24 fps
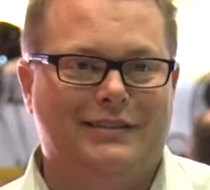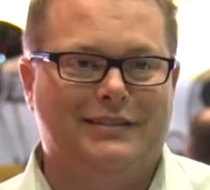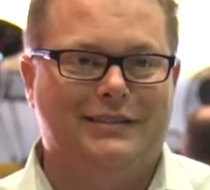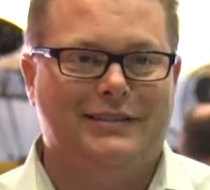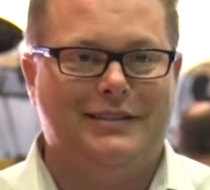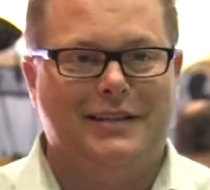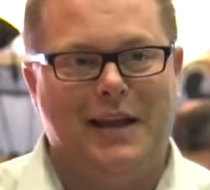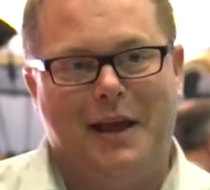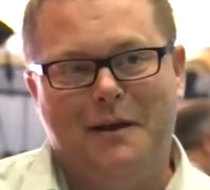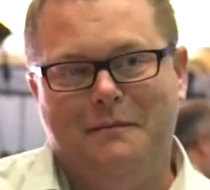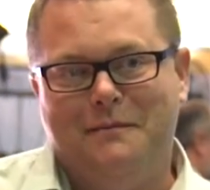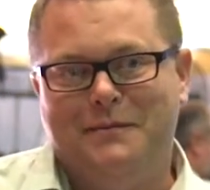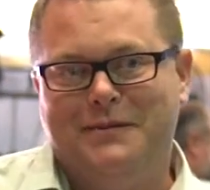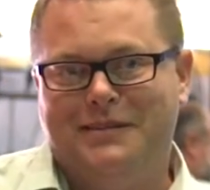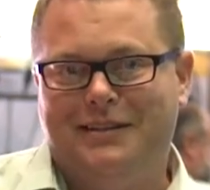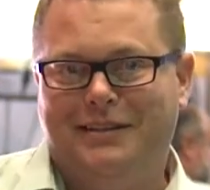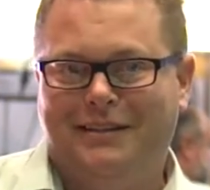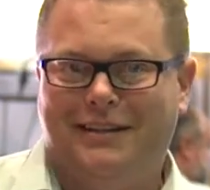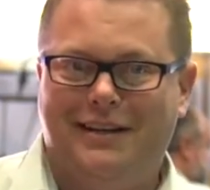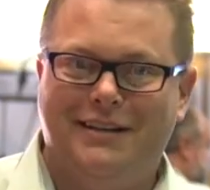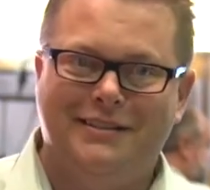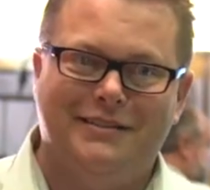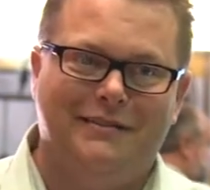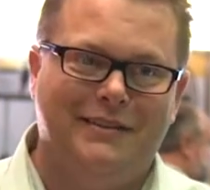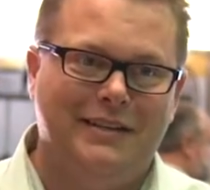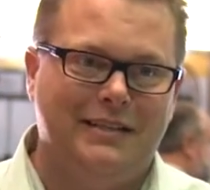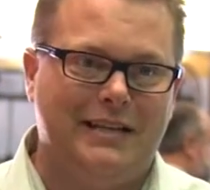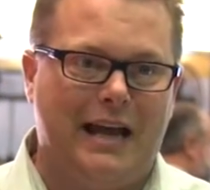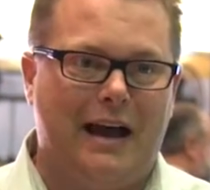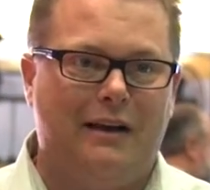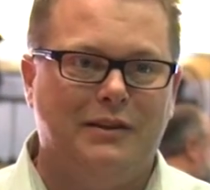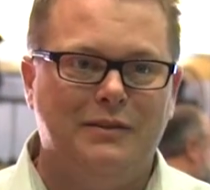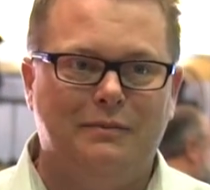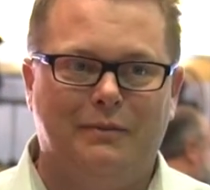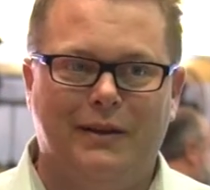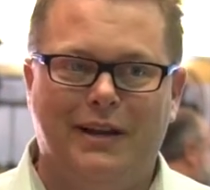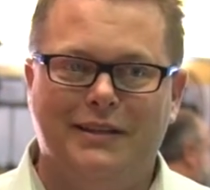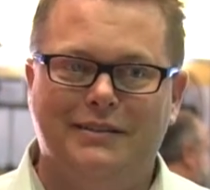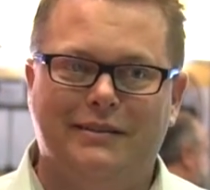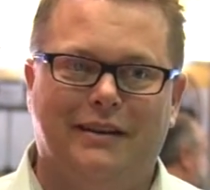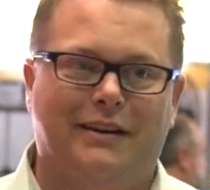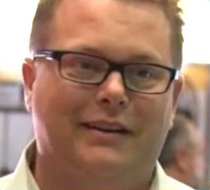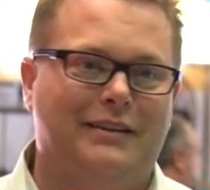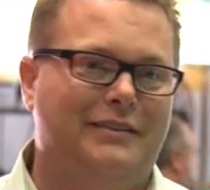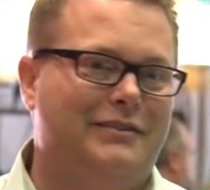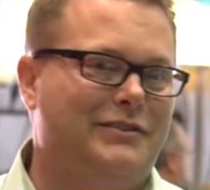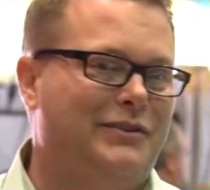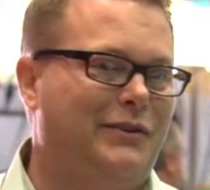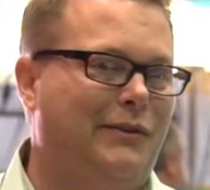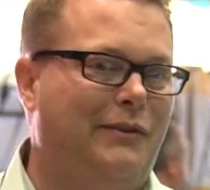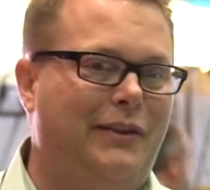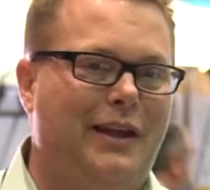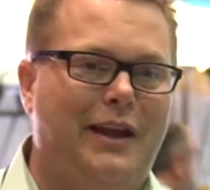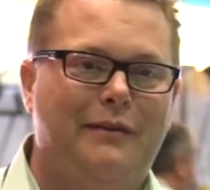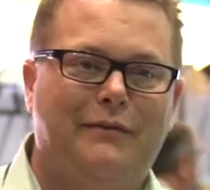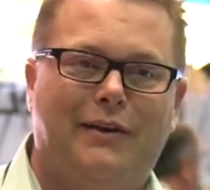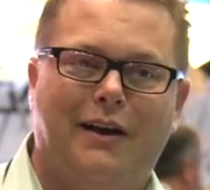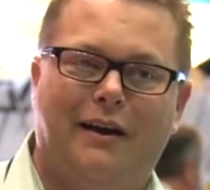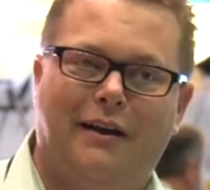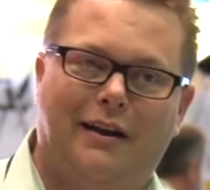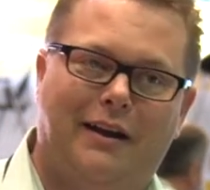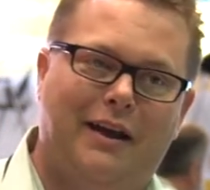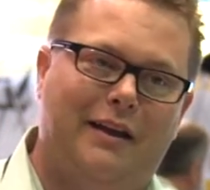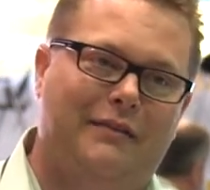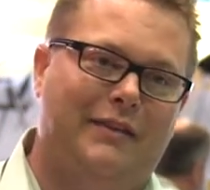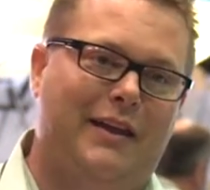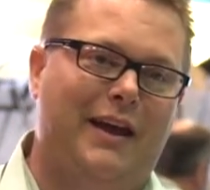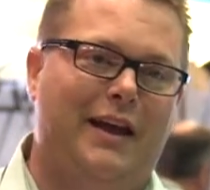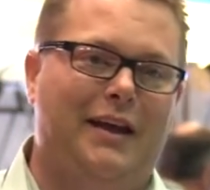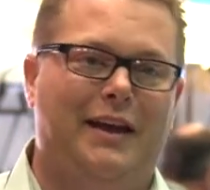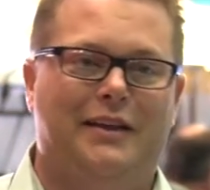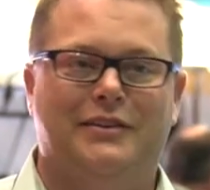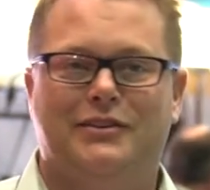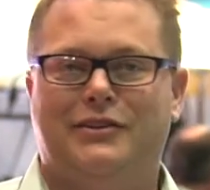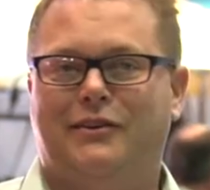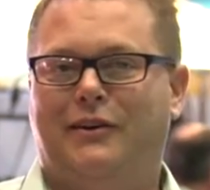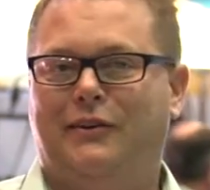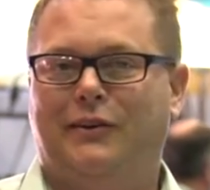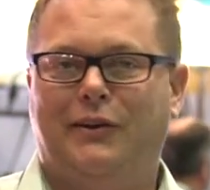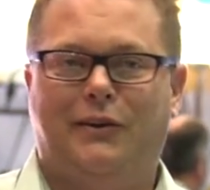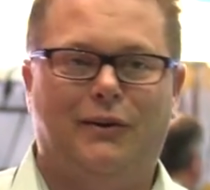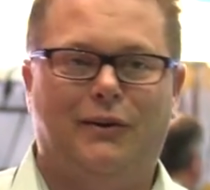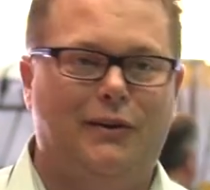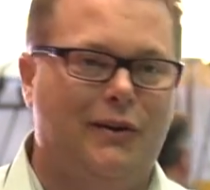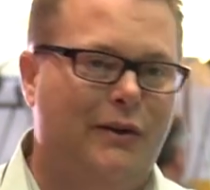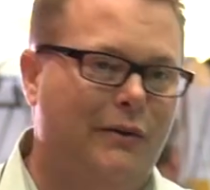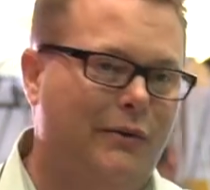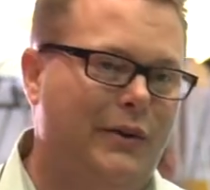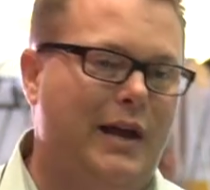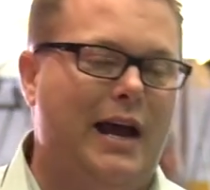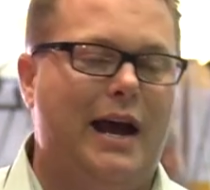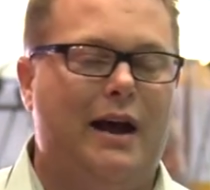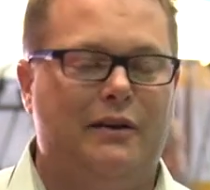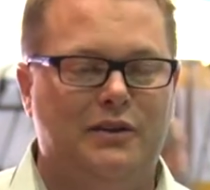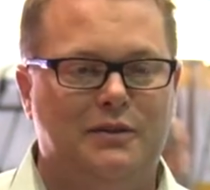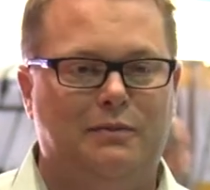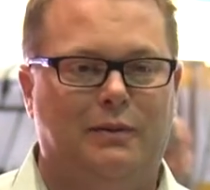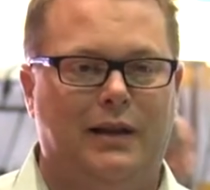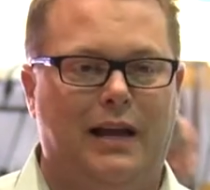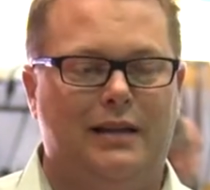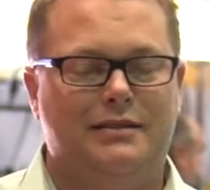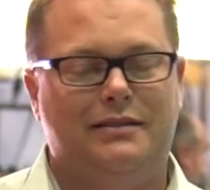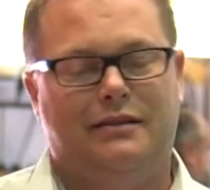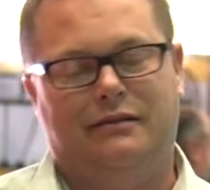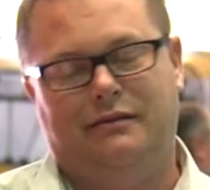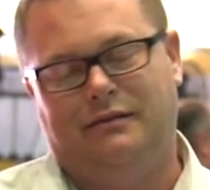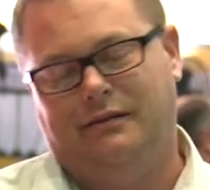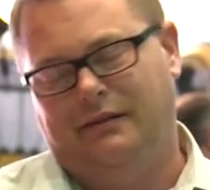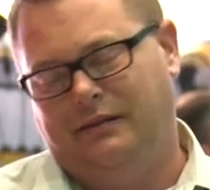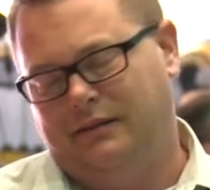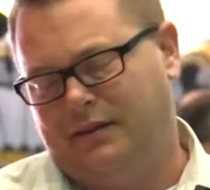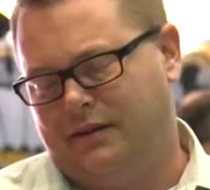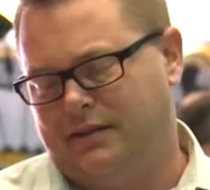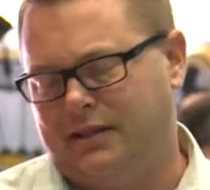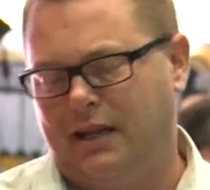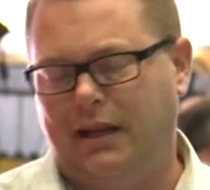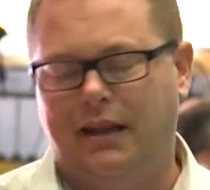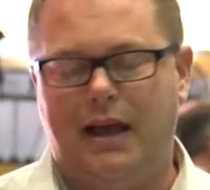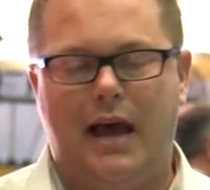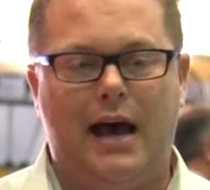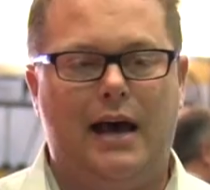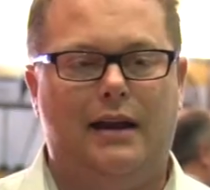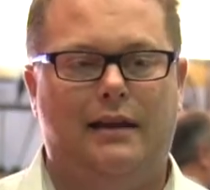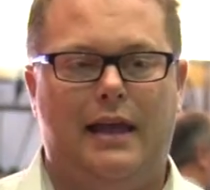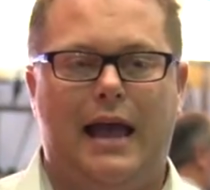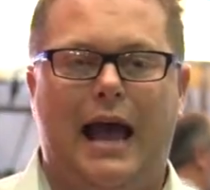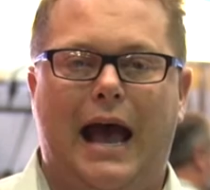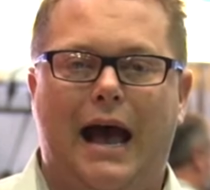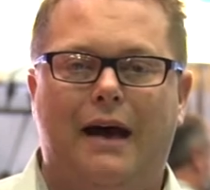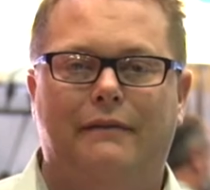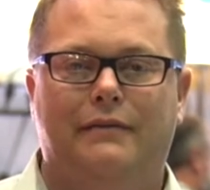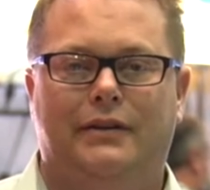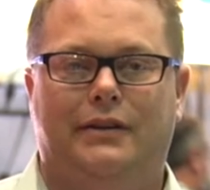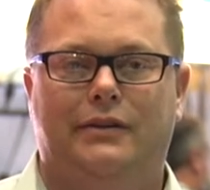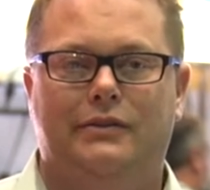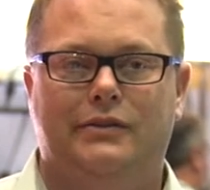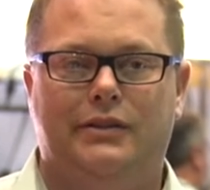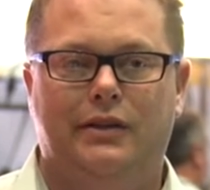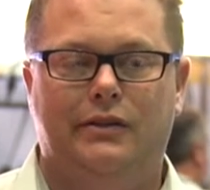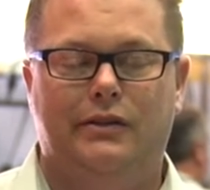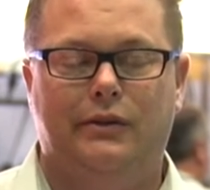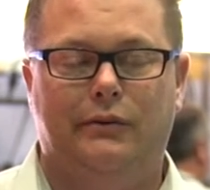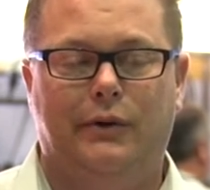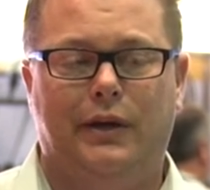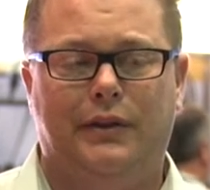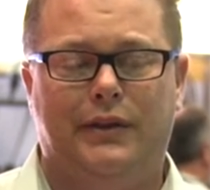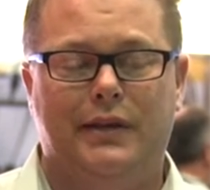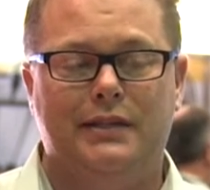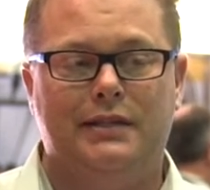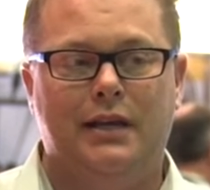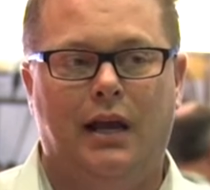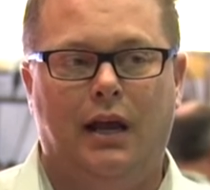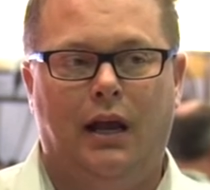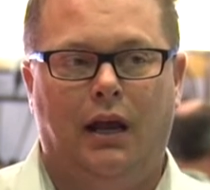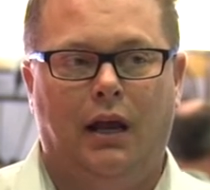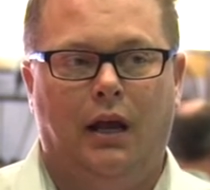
stems and things of these houseplants on it. And so they've gone on that and started to clone the houseplants. So there's a lot of avenues to do with this.